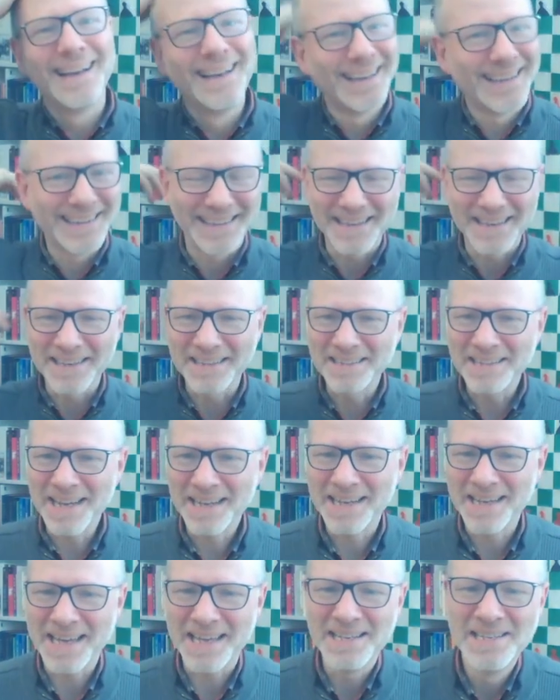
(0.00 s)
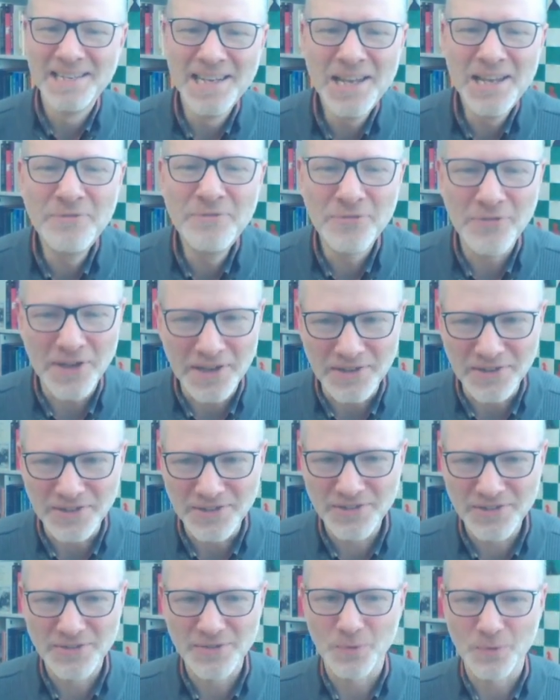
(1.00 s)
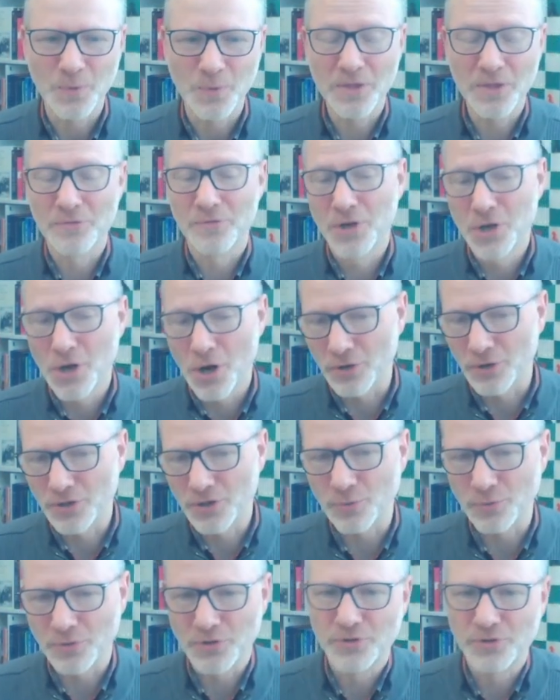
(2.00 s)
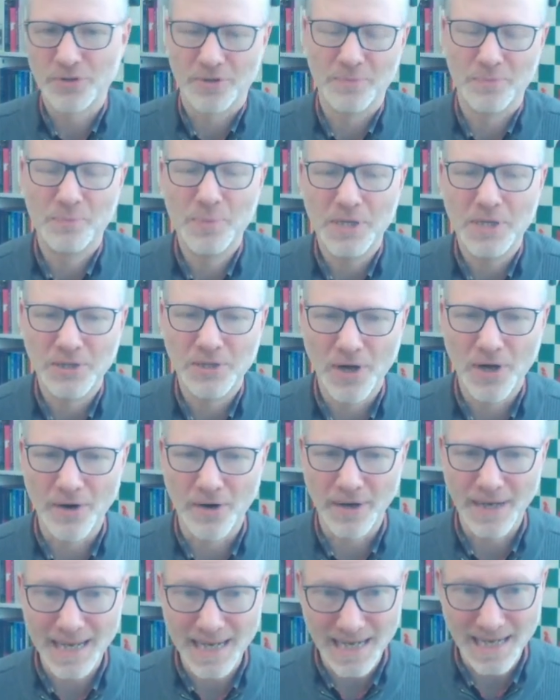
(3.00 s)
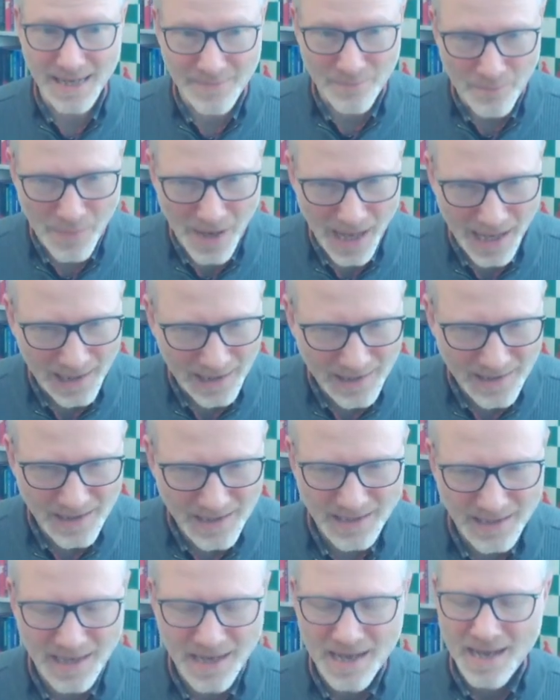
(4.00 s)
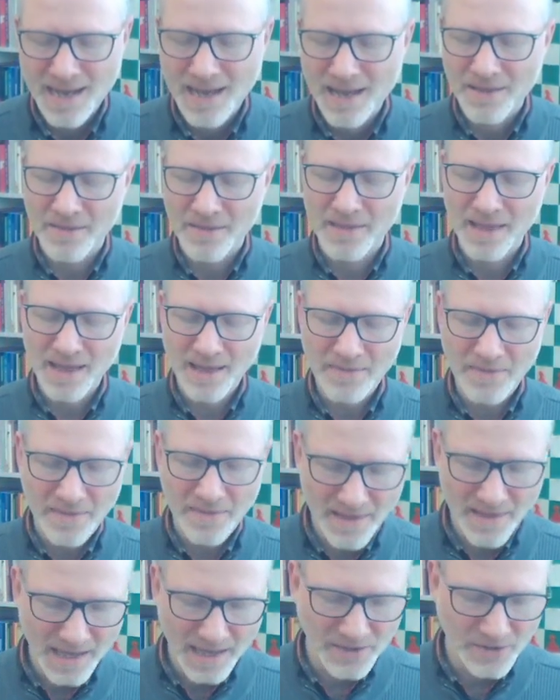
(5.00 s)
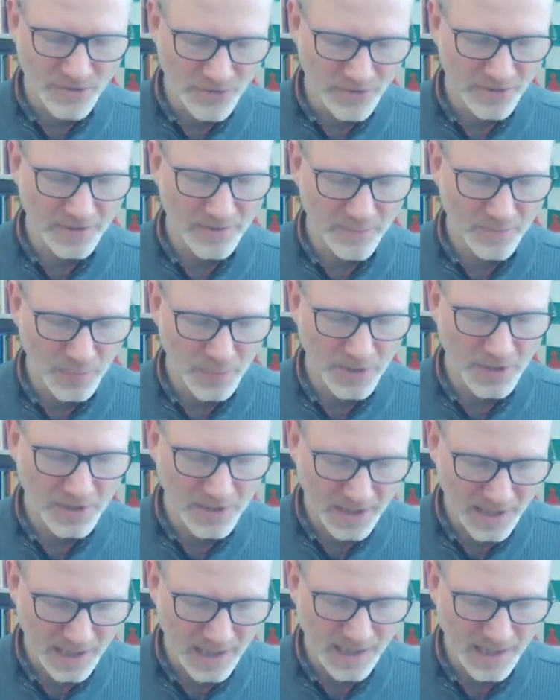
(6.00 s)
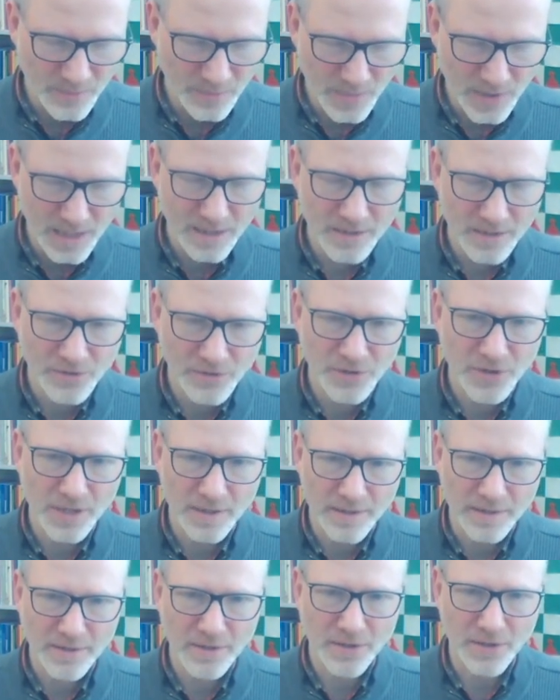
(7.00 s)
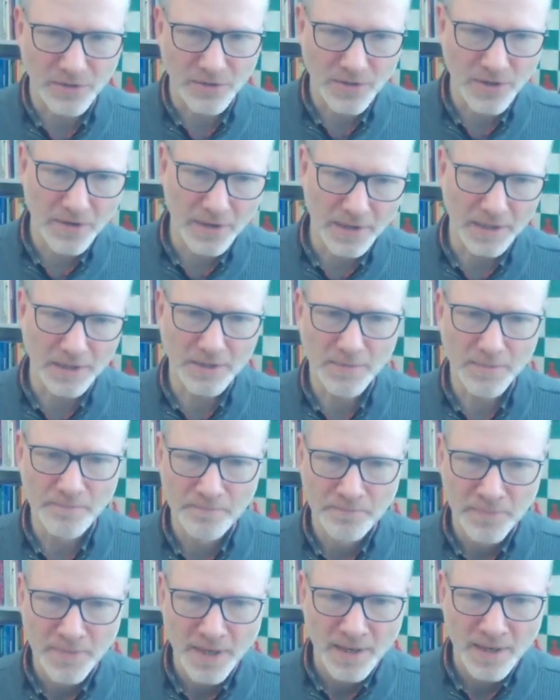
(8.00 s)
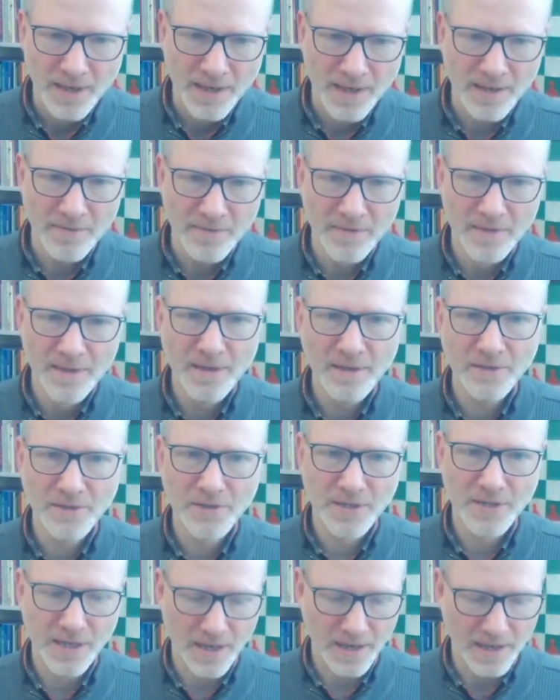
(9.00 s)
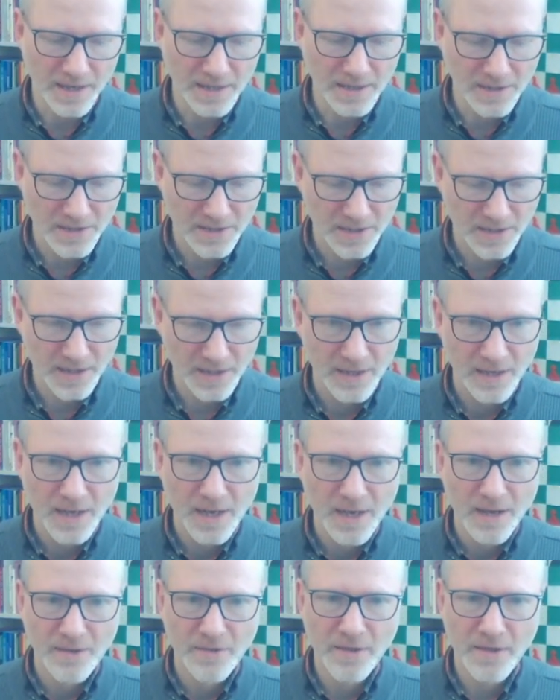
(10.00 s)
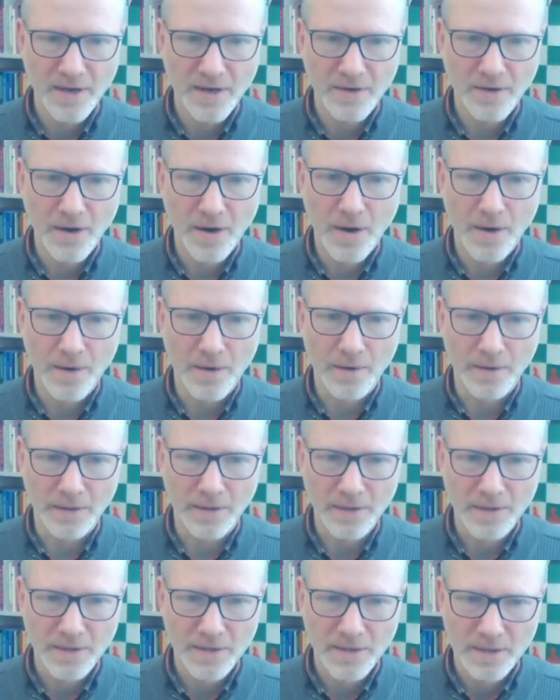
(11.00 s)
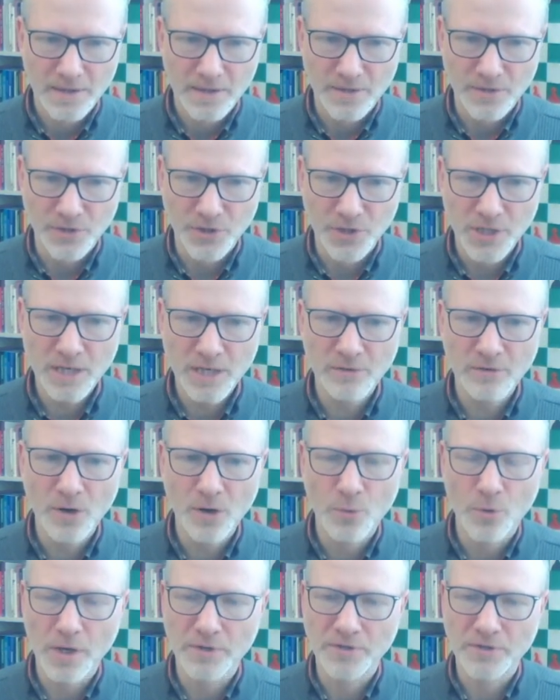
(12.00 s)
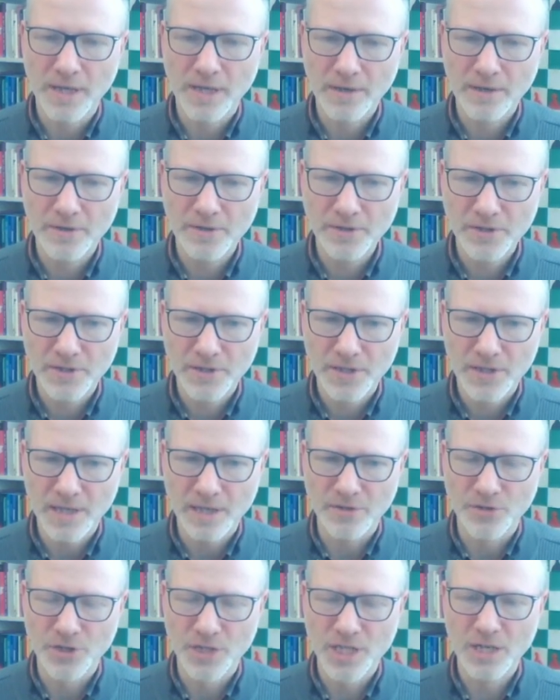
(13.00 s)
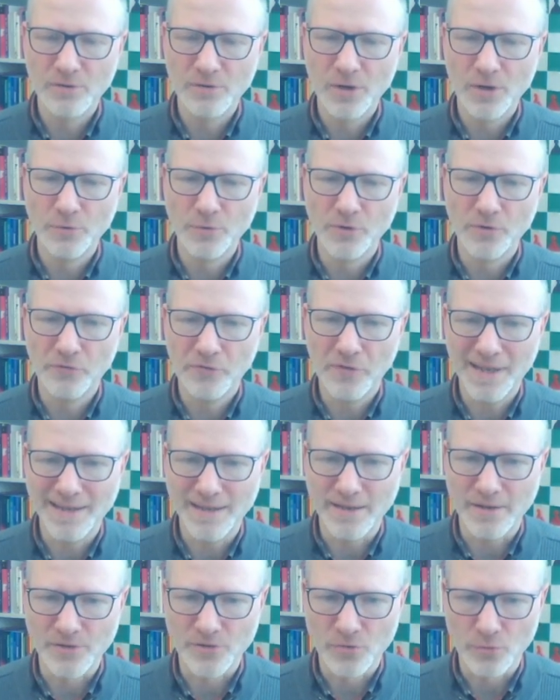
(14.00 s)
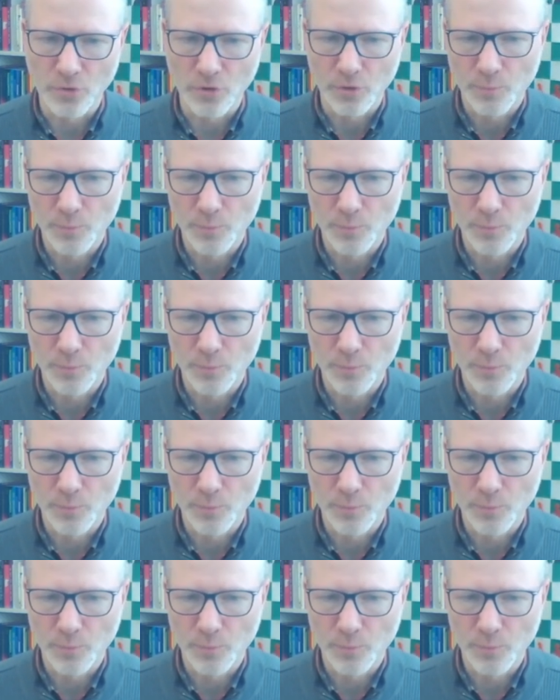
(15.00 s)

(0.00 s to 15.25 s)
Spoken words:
attack and defense with regards to a certain piece are in balance, then that certain piece can be considered a target. In this case, there are 0 attackers and 0 defenders, or